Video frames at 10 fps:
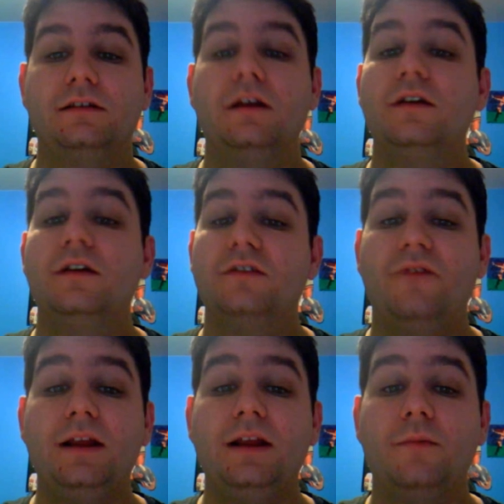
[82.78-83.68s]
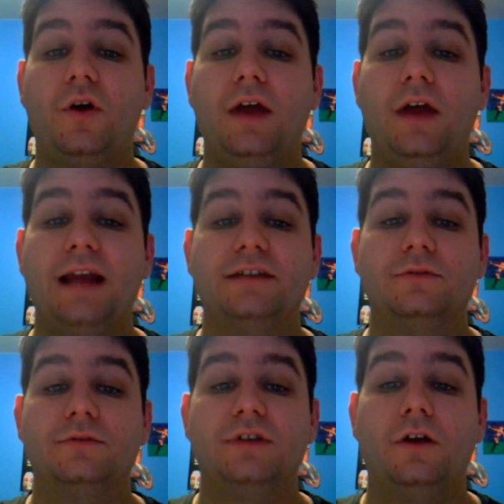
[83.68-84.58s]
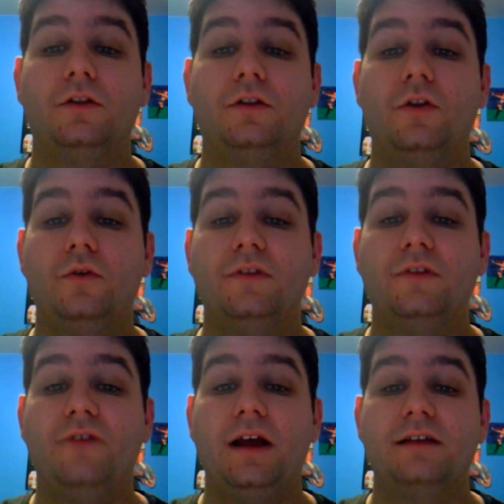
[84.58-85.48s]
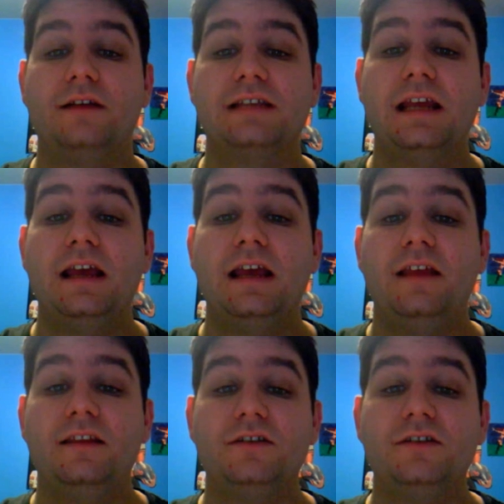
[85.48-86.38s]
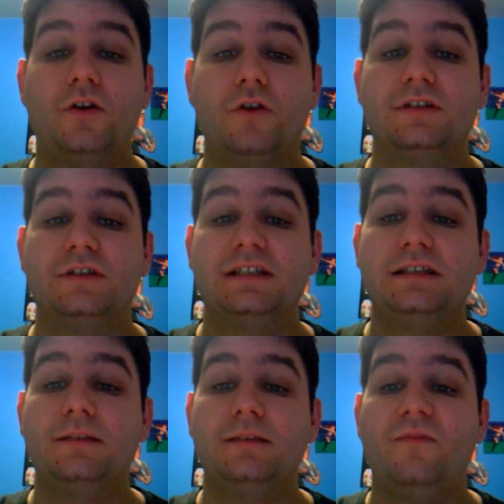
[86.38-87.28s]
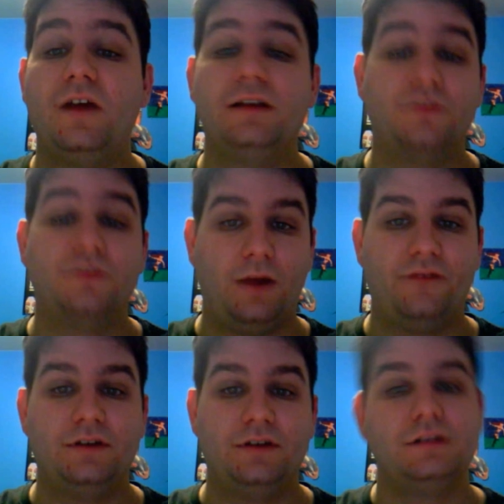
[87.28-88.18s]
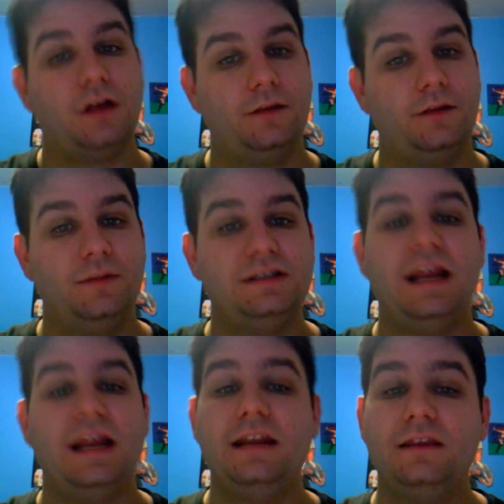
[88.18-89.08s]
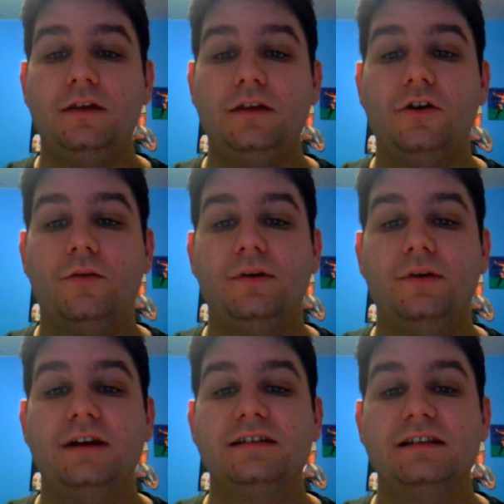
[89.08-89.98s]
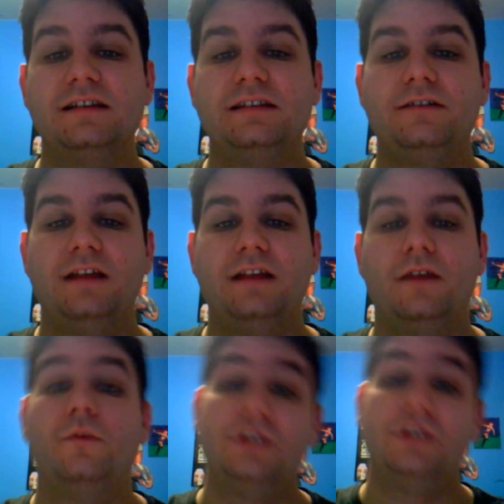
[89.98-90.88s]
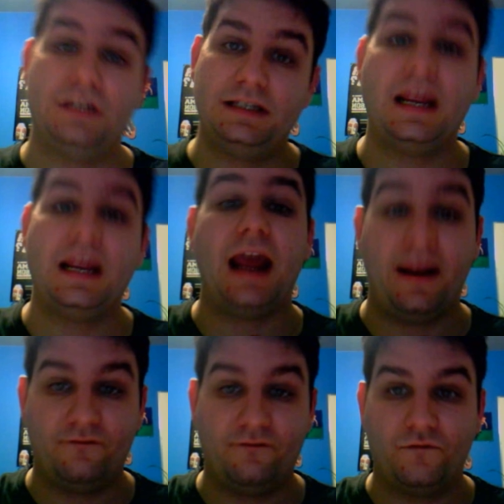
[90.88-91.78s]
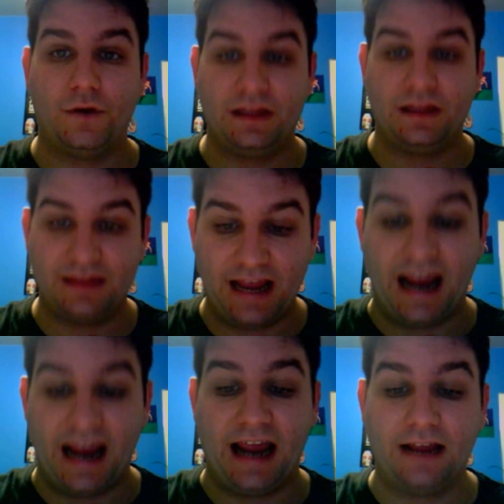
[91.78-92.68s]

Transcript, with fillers: to find them all and as a result, load the files. This occurs to system files, graphics, documents, anything in your computer that is considered data, which is everything.